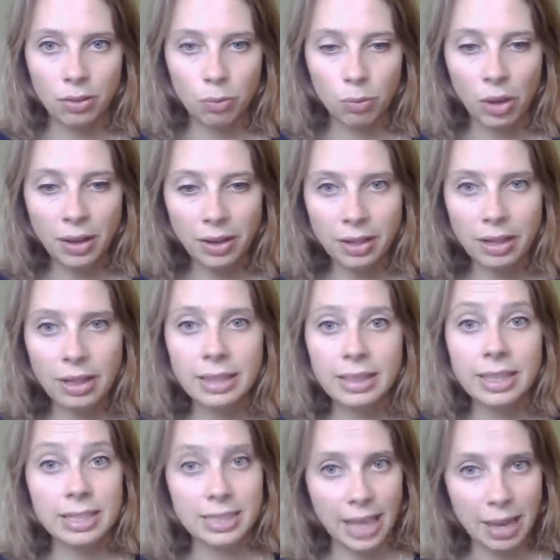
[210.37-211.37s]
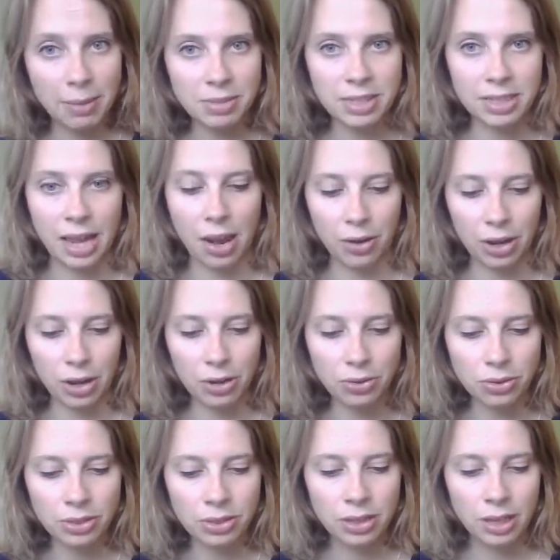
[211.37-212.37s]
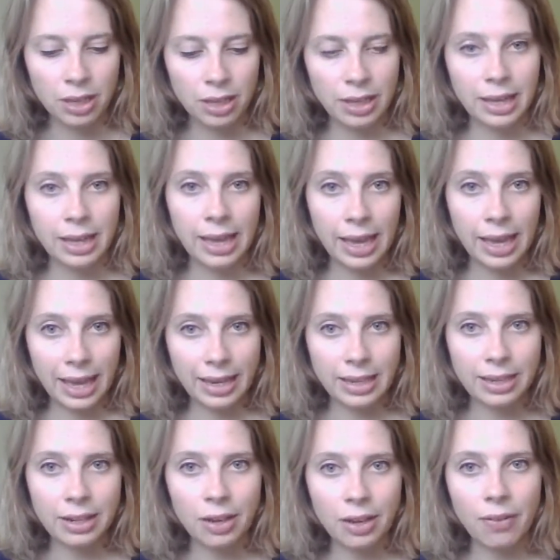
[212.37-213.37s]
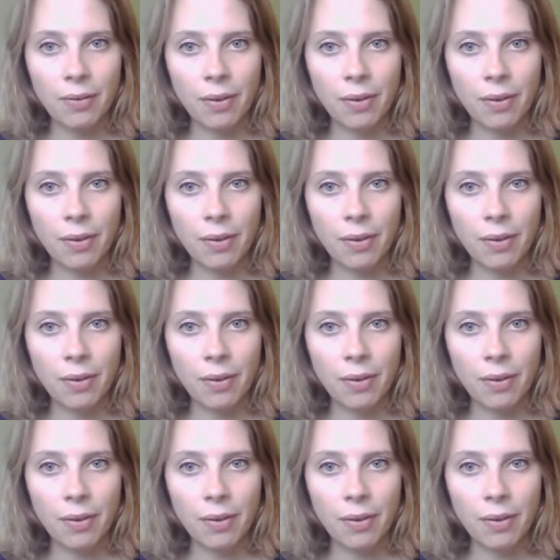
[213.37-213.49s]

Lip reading: run the same scenarios in